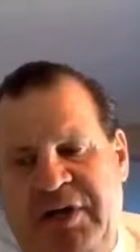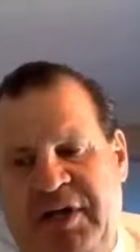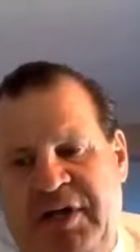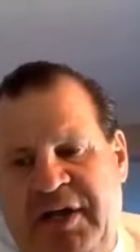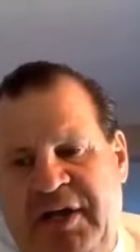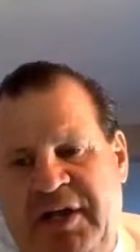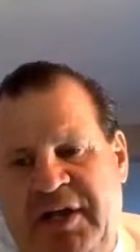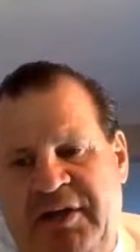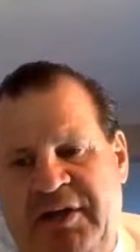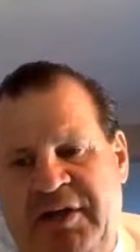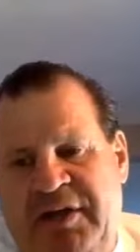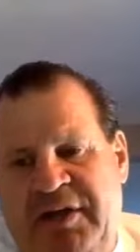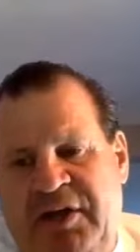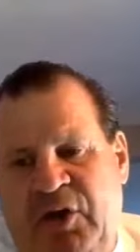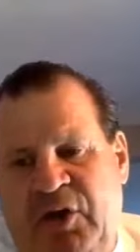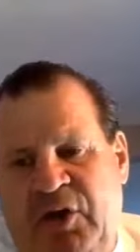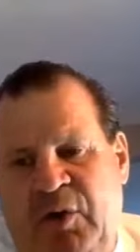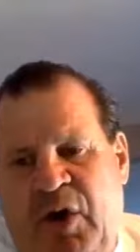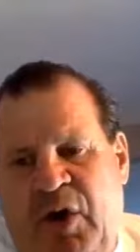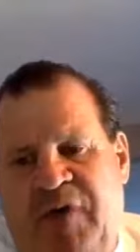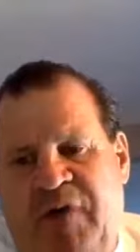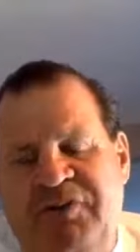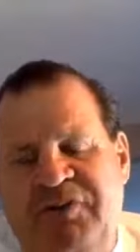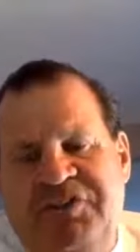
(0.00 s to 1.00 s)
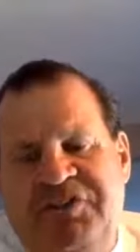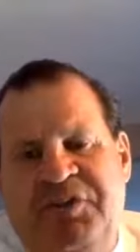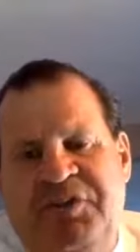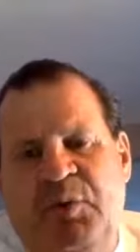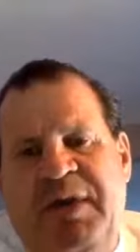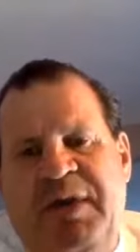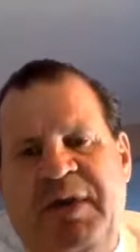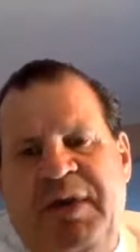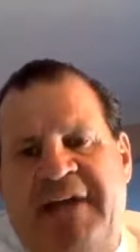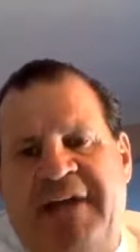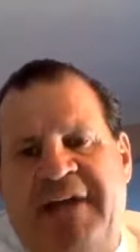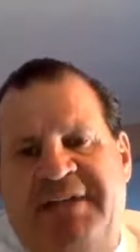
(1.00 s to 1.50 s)
And, obviously
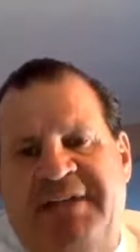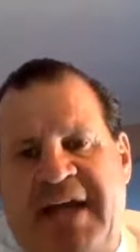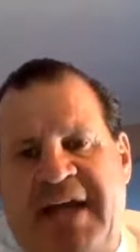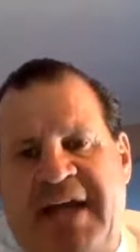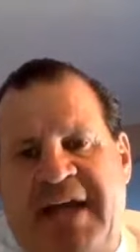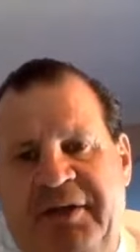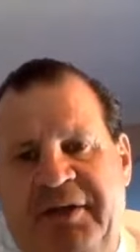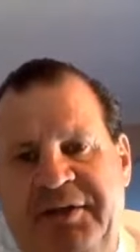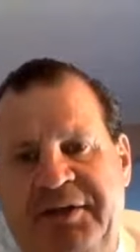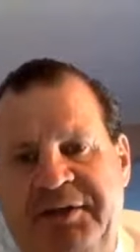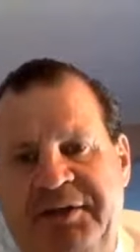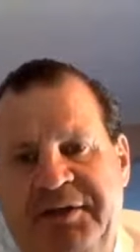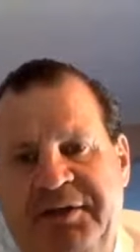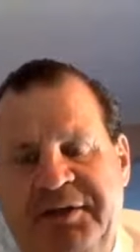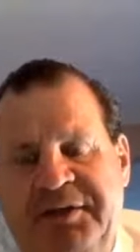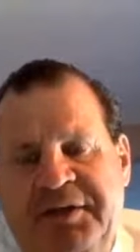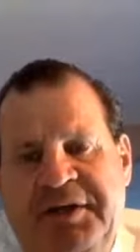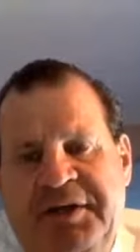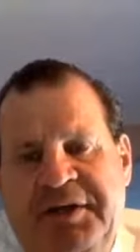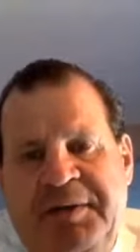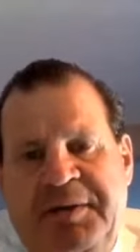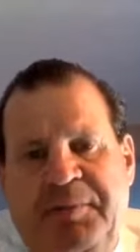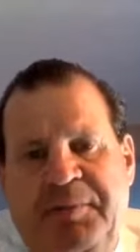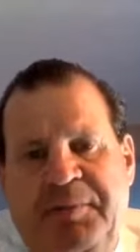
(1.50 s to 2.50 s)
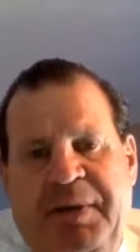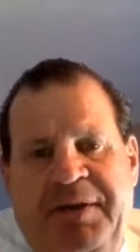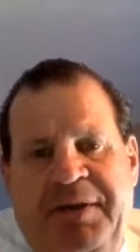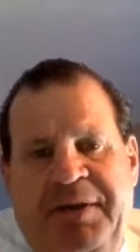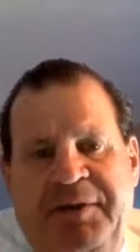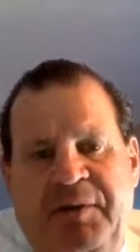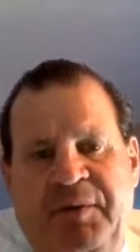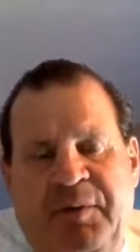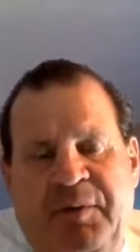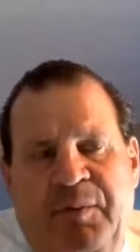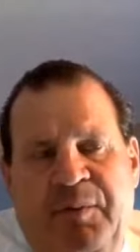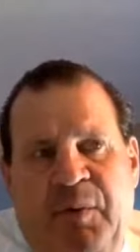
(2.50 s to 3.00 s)
we had talent, but
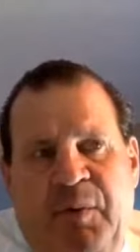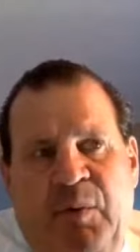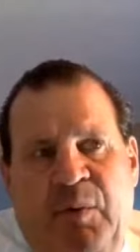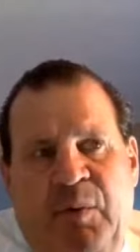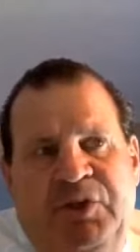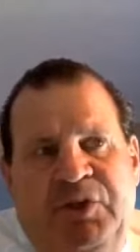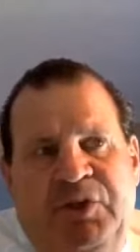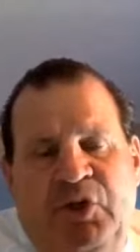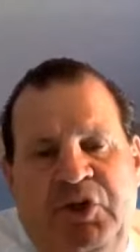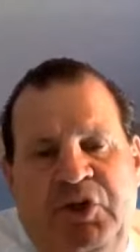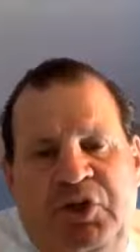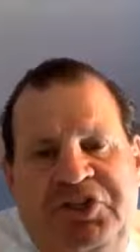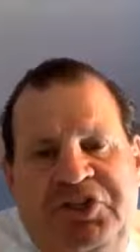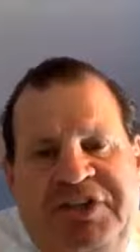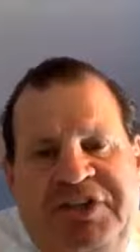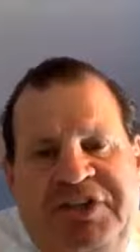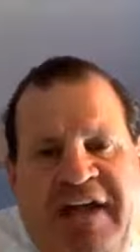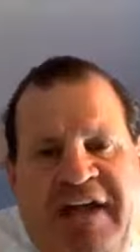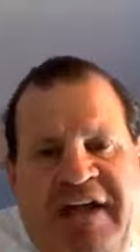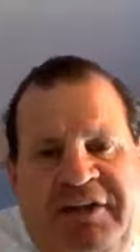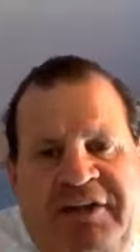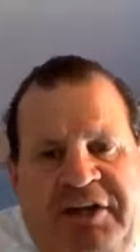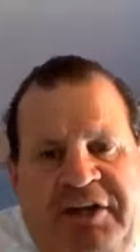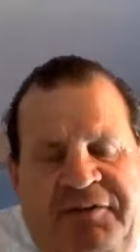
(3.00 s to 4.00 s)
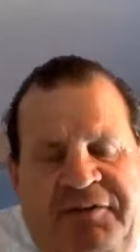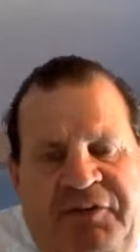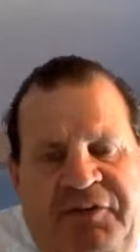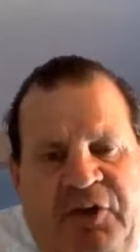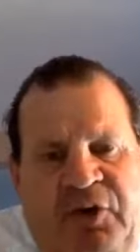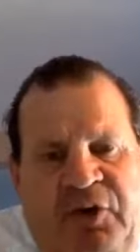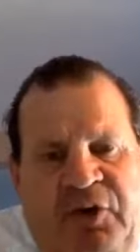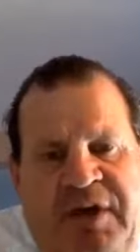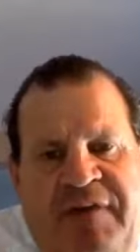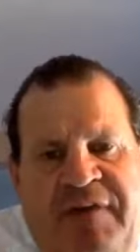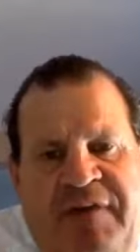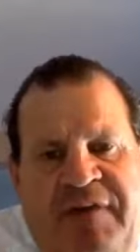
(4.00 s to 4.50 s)
what good is talent if you
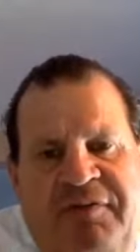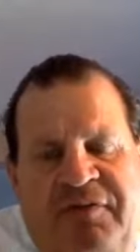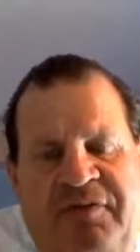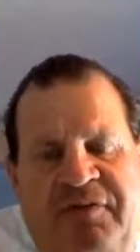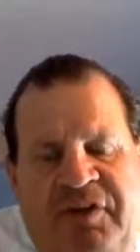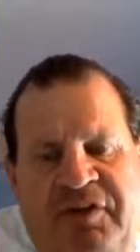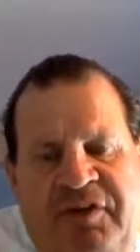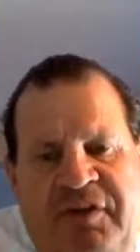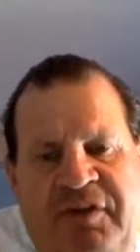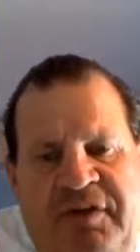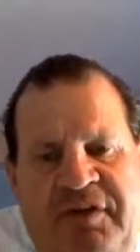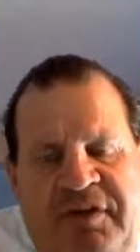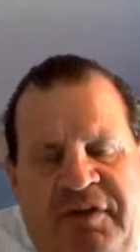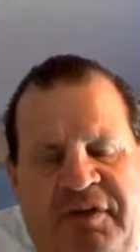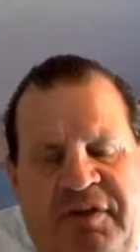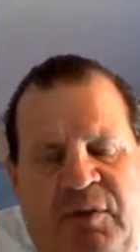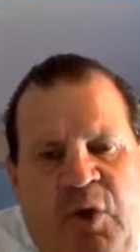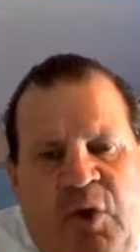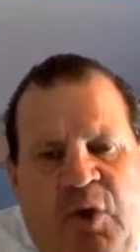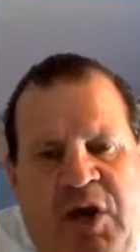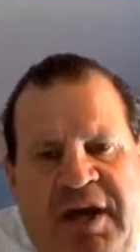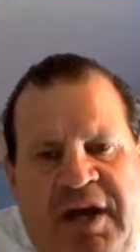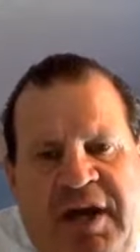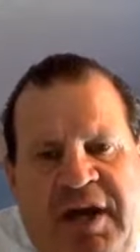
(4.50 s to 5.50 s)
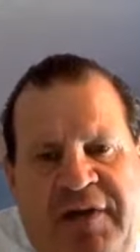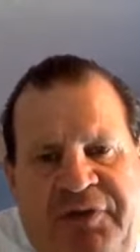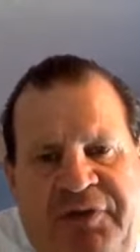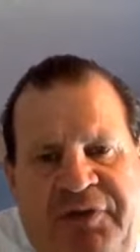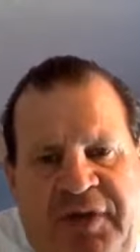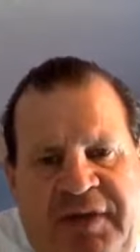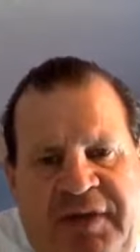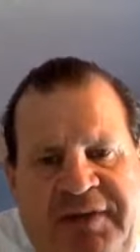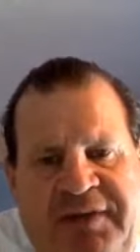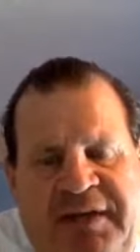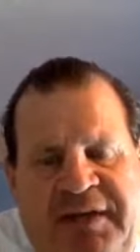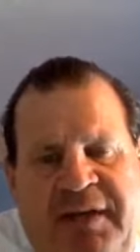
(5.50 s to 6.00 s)
don't have the work ethic
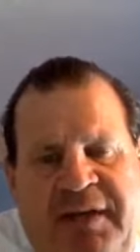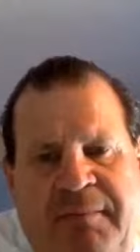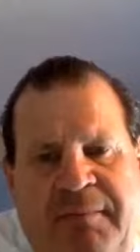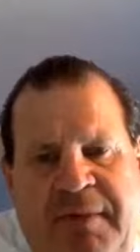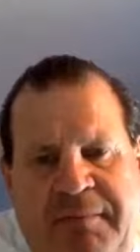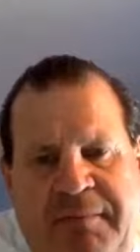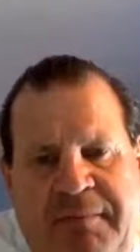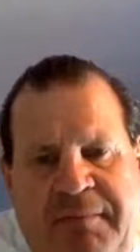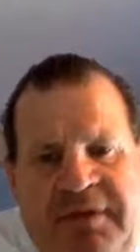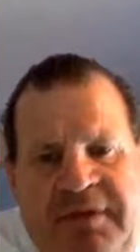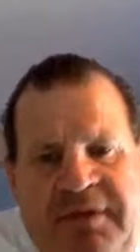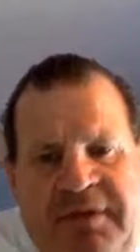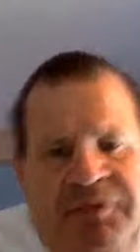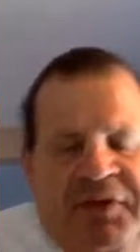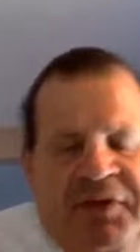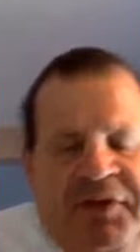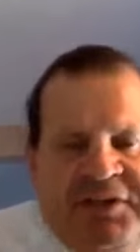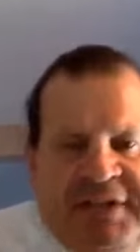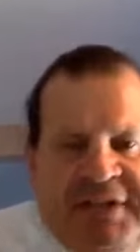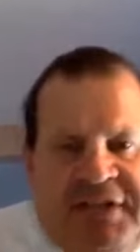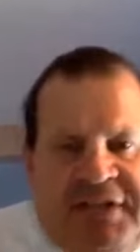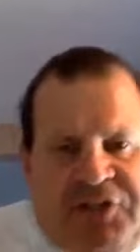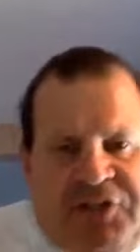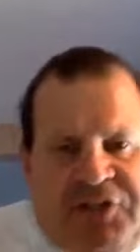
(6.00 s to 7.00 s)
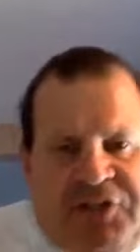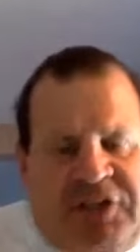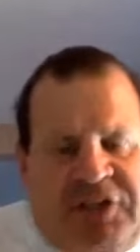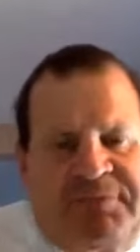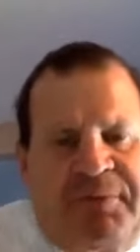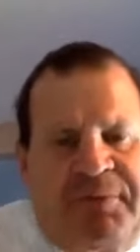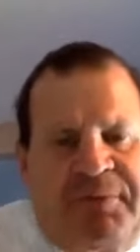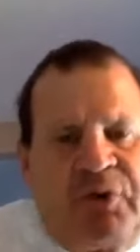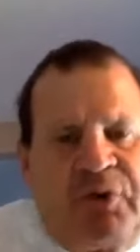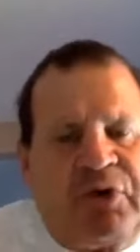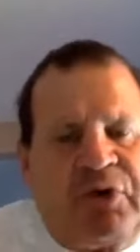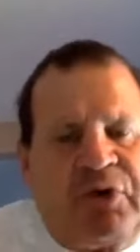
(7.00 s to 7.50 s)
and the commitment and things that I talked
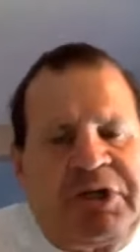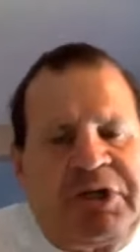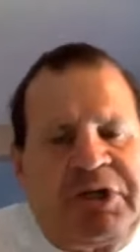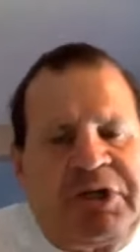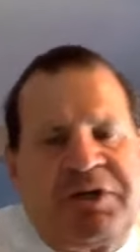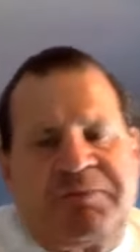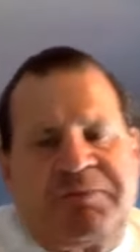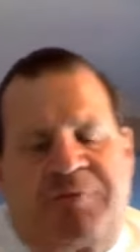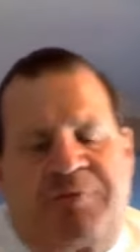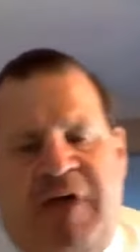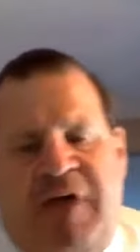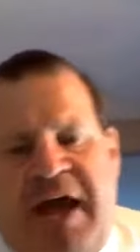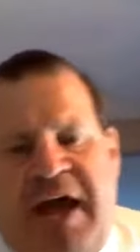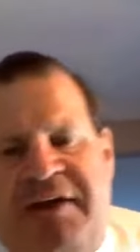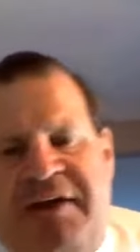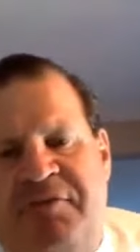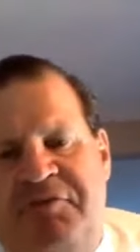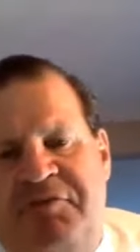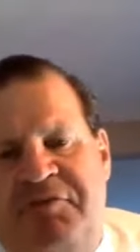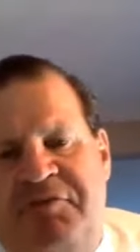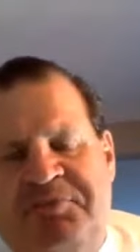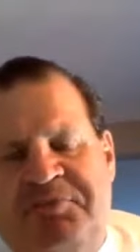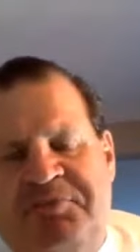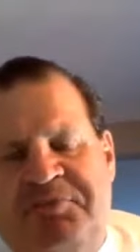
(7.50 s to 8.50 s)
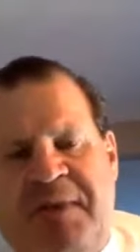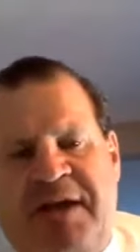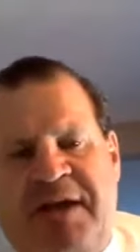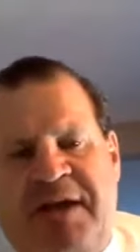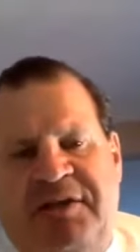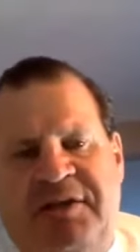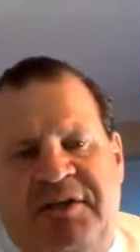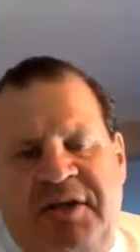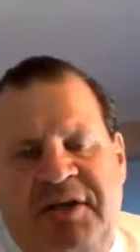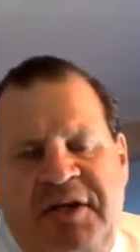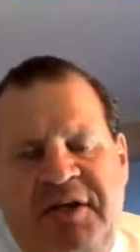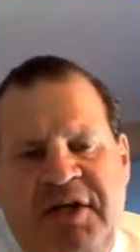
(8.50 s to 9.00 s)
about earlier, pride and
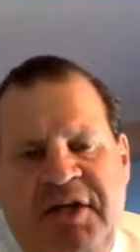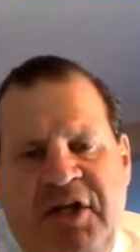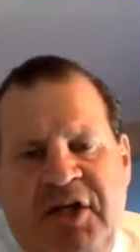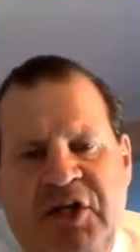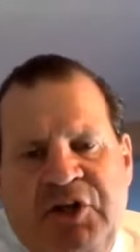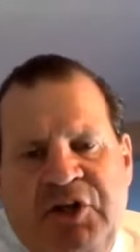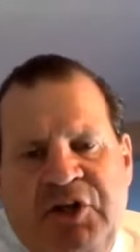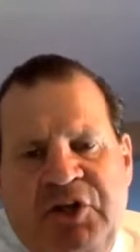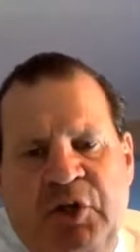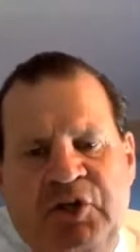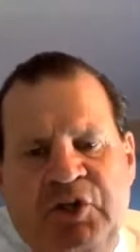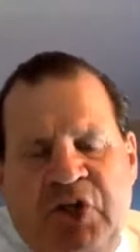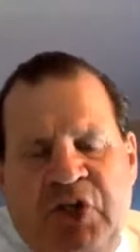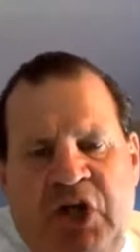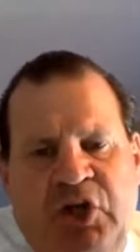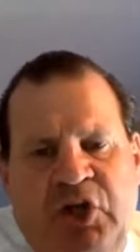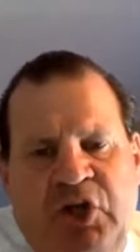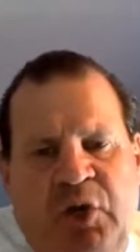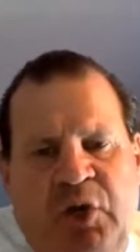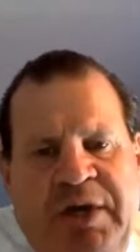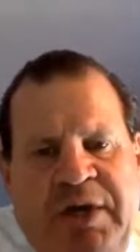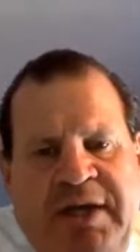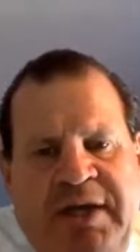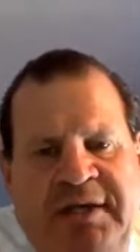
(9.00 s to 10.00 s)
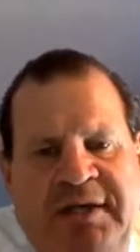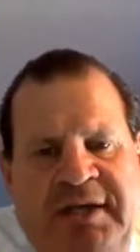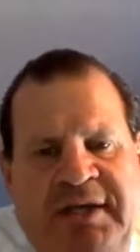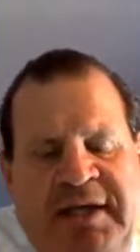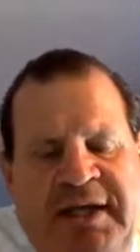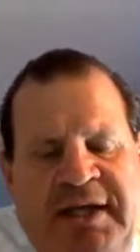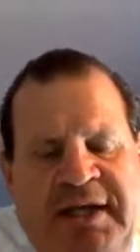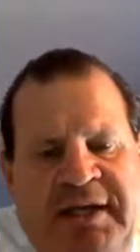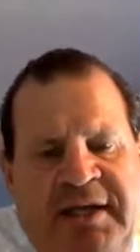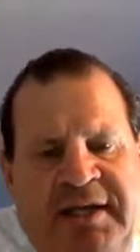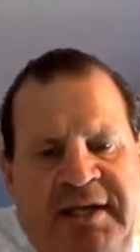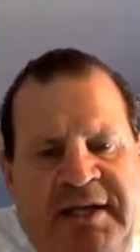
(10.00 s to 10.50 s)
respect, those all go hand in
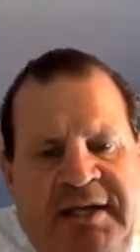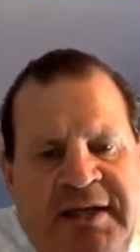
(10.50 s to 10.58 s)
hand. And,